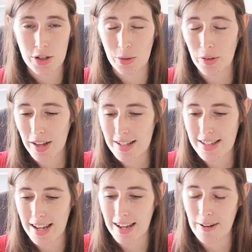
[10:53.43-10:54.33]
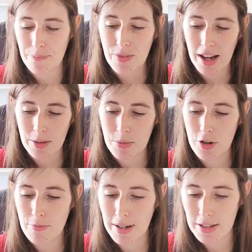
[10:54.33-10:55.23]
So on that day, I
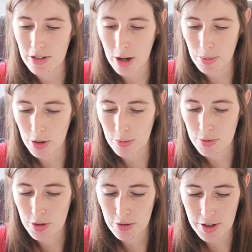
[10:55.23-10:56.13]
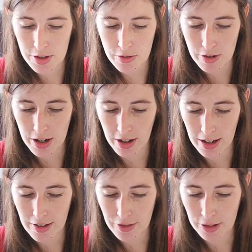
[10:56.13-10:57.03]
moved my stop up to this
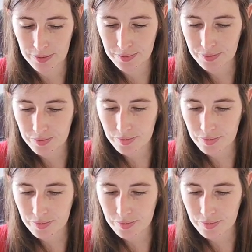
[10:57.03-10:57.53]
3R level,